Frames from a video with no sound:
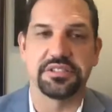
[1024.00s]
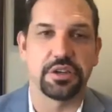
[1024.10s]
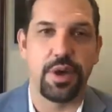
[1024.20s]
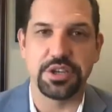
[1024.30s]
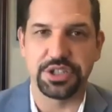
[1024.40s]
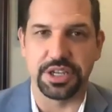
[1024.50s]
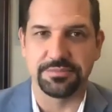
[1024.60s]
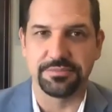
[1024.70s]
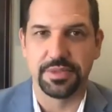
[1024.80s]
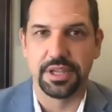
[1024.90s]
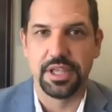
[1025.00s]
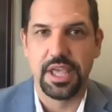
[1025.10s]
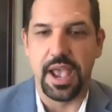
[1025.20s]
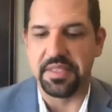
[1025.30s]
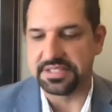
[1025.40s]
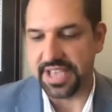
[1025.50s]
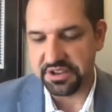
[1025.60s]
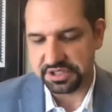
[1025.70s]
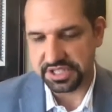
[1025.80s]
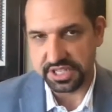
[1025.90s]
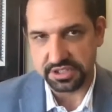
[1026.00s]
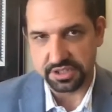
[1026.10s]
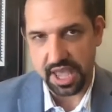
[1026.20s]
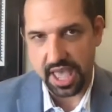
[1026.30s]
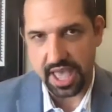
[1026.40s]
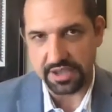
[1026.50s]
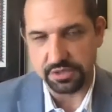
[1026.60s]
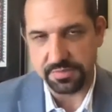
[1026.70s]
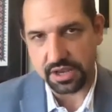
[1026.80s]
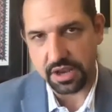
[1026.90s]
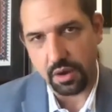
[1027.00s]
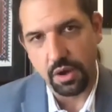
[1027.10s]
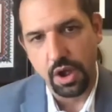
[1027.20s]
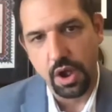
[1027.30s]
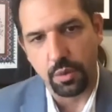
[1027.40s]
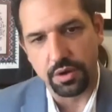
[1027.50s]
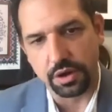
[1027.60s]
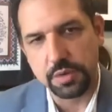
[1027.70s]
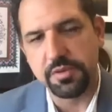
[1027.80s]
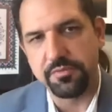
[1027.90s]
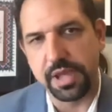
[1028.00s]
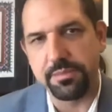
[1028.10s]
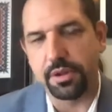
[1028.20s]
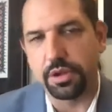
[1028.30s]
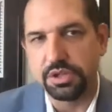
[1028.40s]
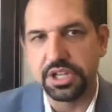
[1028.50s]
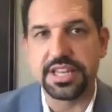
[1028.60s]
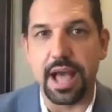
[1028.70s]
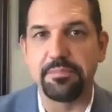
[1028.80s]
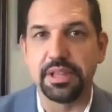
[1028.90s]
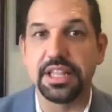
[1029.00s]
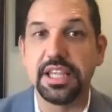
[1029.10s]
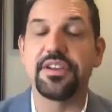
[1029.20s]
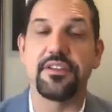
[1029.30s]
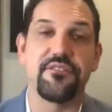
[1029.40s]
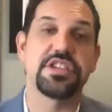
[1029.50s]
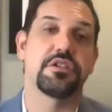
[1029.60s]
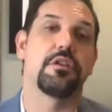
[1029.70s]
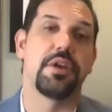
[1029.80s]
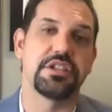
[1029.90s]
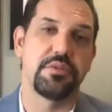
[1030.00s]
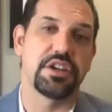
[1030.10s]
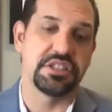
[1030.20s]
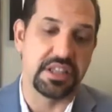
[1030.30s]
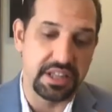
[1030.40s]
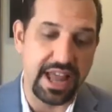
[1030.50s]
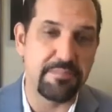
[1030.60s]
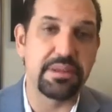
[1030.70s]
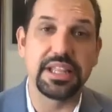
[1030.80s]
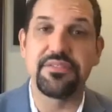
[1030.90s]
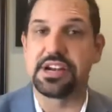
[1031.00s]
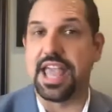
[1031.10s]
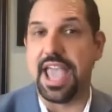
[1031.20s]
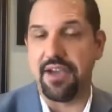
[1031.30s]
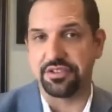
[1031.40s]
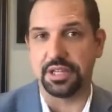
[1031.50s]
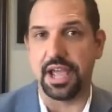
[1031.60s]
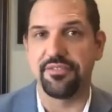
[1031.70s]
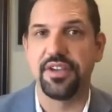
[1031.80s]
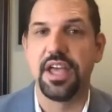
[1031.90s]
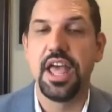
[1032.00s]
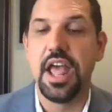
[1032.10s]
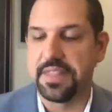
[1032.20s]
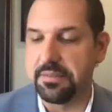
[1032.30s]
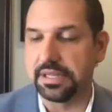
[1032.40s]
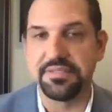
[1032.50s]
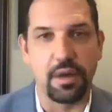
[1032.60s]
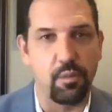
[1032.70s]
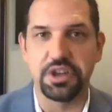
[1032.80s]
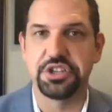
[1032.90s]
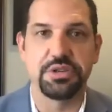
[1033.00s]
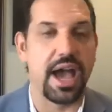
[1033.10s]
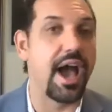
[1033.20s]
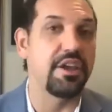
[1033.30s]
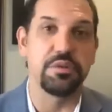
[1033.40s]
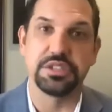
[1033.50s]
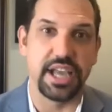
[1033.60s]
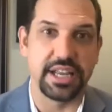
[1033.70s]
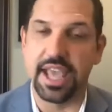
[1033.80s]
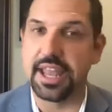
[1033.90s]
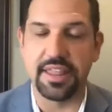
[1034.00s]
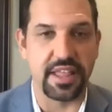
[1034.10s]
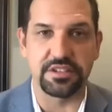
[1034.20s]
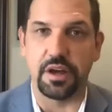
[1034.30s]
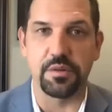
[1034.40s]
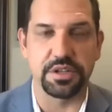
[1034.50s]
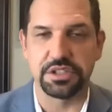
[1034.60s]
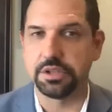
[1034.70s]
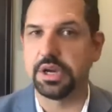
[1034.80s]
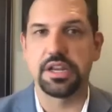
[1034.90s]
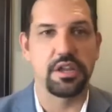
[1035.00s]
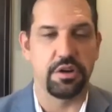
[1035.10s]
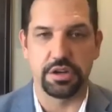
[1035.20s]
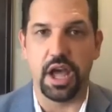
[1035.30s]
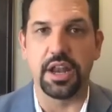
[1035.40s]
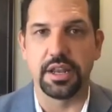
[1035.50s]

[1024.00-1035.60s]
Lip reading: question, and the Sadducees, as you may know, were a group of people who did not believe in a physical resurrection. They did not believe in an afterlife. They believed that once you die, you stay dead. That's all there is to it. You're done.